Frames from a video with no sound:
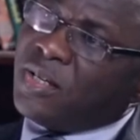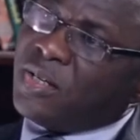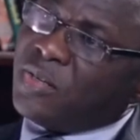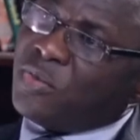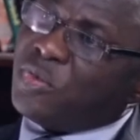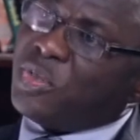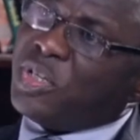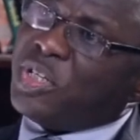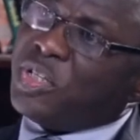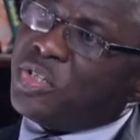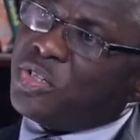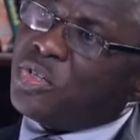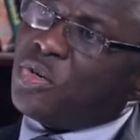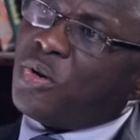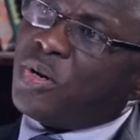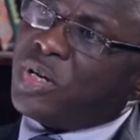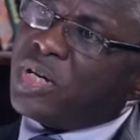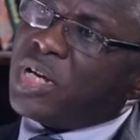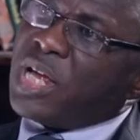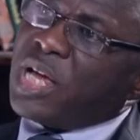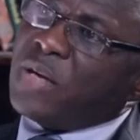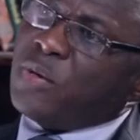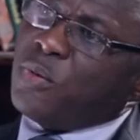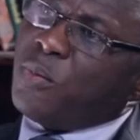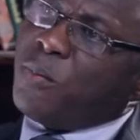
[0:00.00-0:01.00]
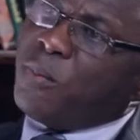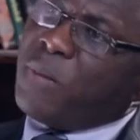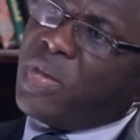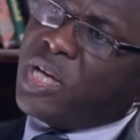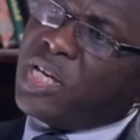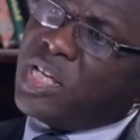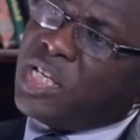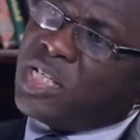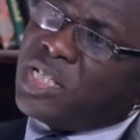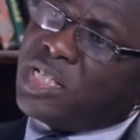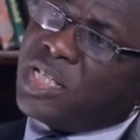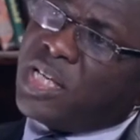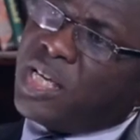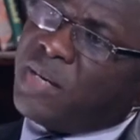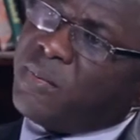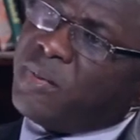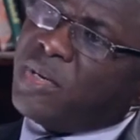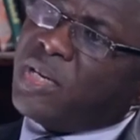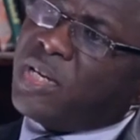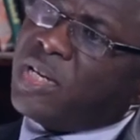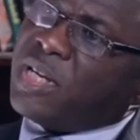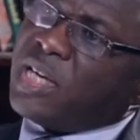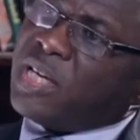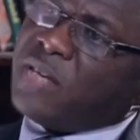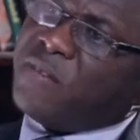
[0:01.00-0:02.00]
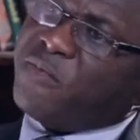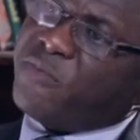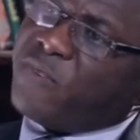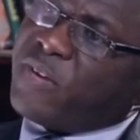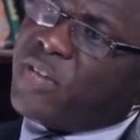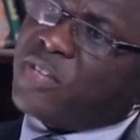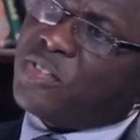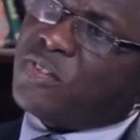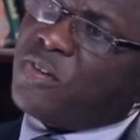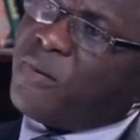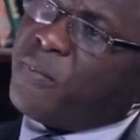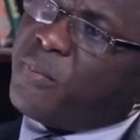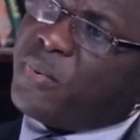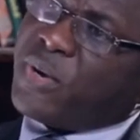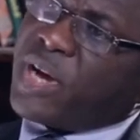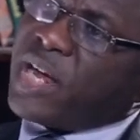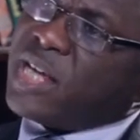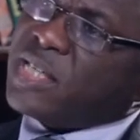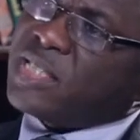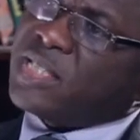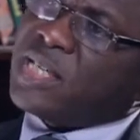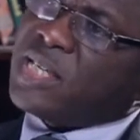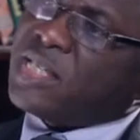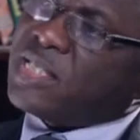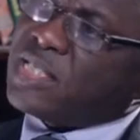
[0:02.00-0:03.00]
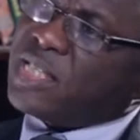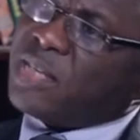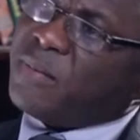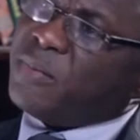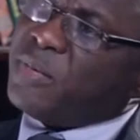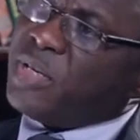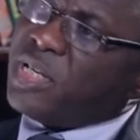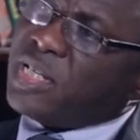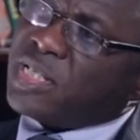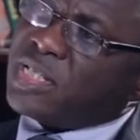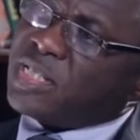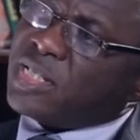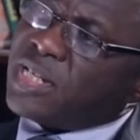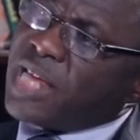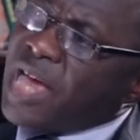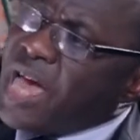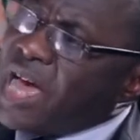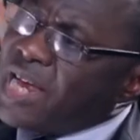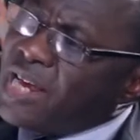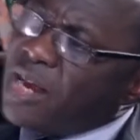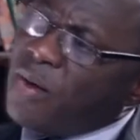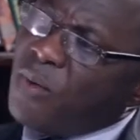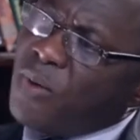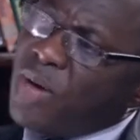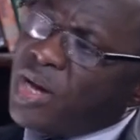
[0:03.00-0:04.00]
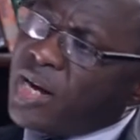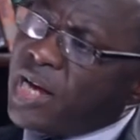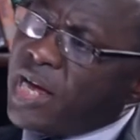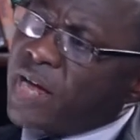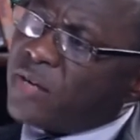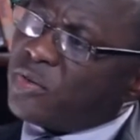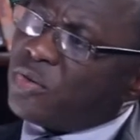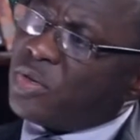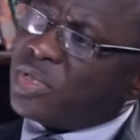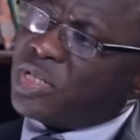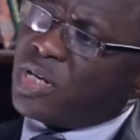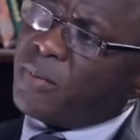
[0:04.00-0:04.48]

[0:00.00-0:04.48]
to ensuring that you manage the effects of price stability. The other one I talked